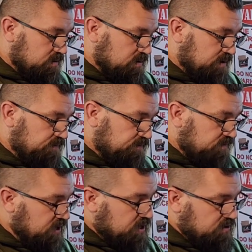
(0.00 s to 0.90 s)

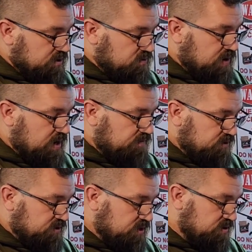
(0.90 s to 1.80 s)
the 12 or
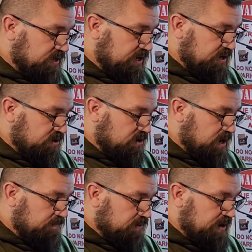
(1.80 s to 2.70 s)
13, you're
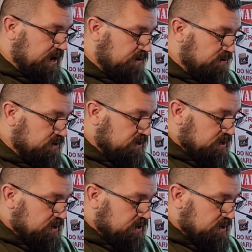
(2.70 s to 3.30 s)
up or down